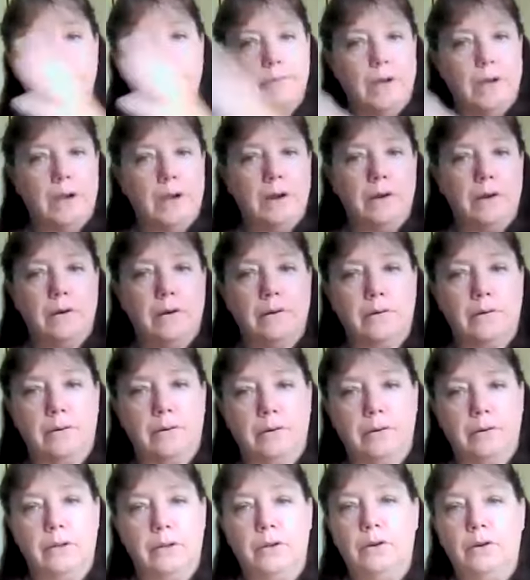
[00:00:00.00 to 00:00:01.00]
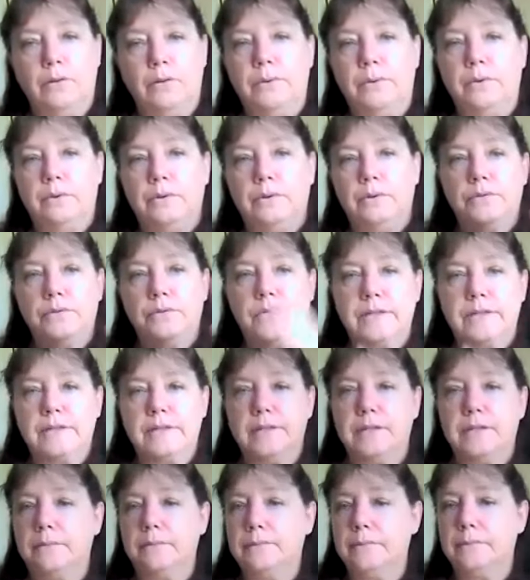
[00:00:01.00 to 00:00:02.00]
our global
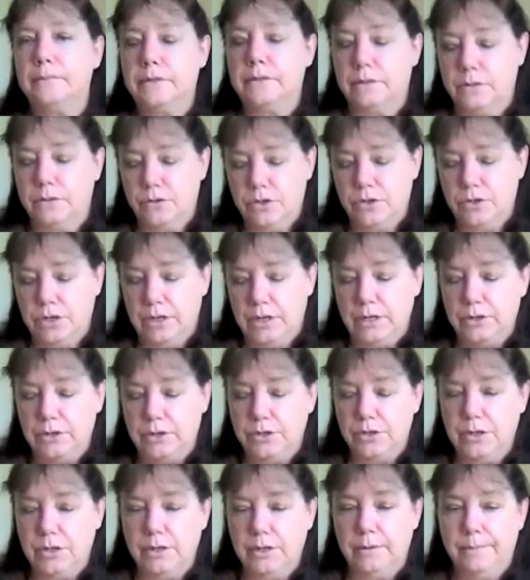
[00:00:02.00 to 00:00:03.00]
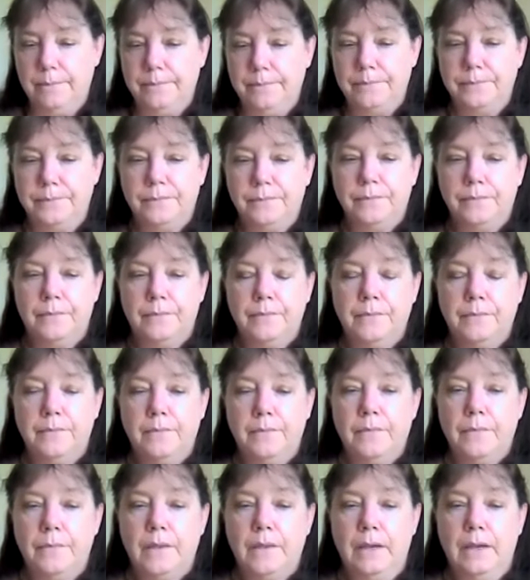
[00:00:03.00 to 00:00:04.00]
systems are changing,
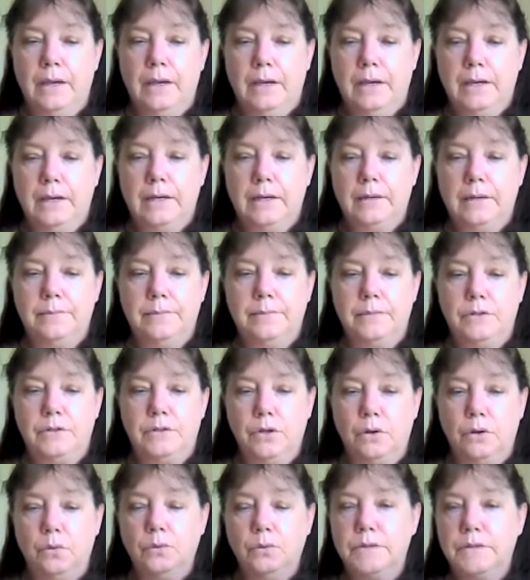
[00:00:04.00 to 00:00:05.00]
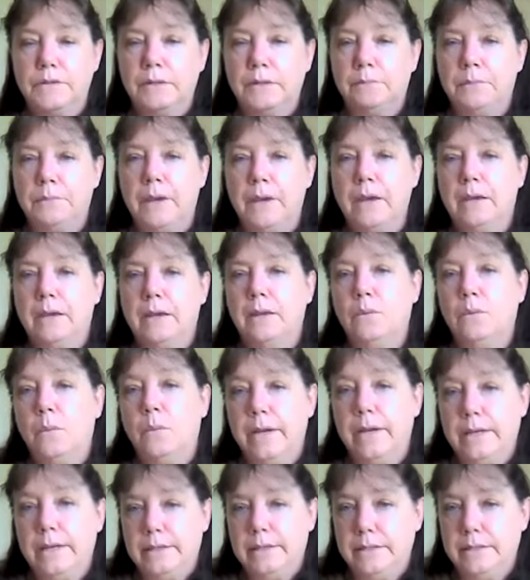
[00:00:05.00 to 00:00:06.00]
don't sit back and
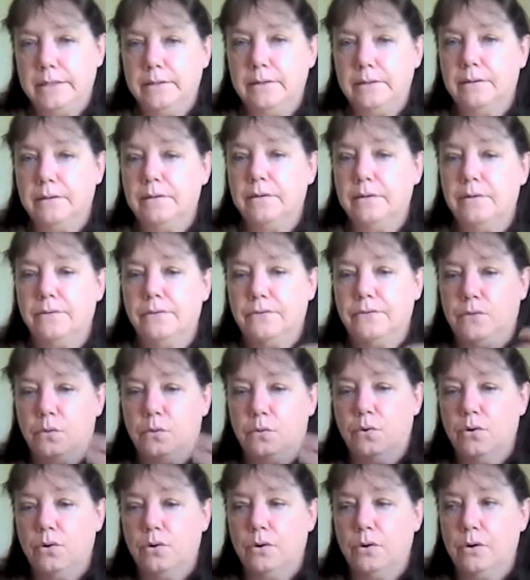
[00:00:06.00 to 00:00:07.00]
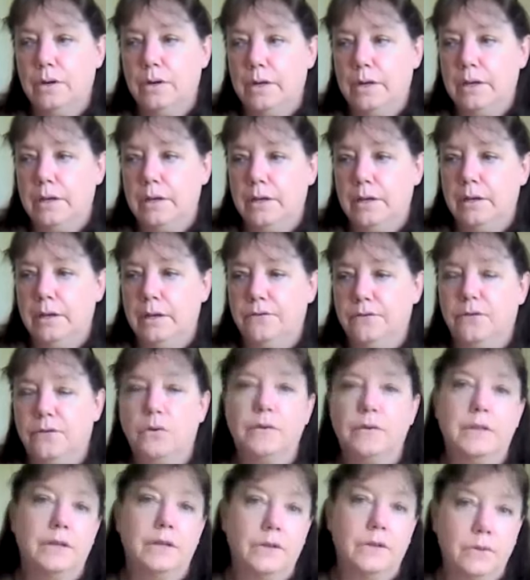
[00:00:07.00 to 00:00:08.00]
wait for
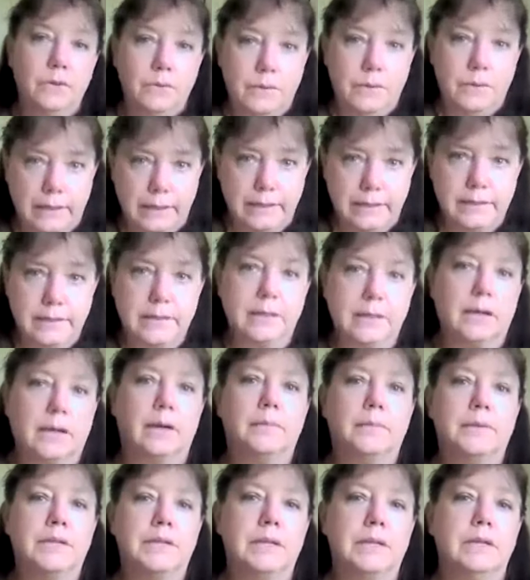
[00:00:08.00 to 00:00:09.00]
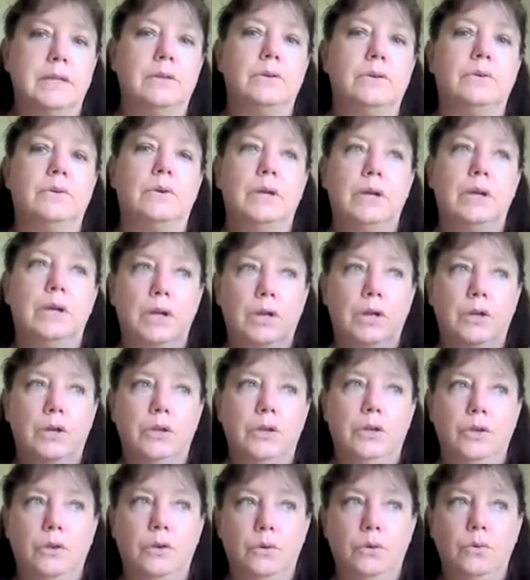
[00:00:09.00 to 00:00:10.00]
the new things to come to you.
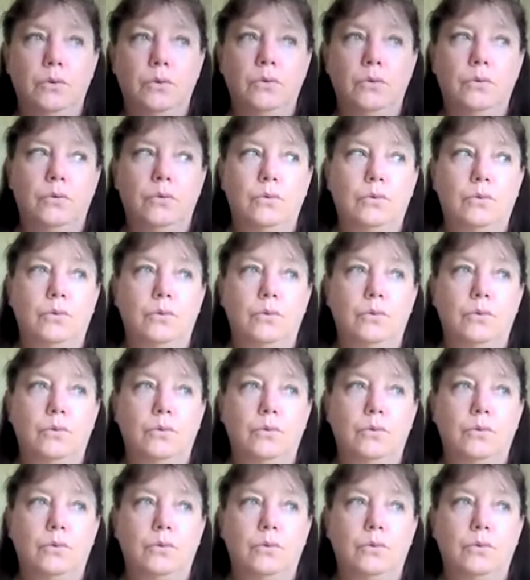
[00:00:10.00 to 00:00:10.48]
You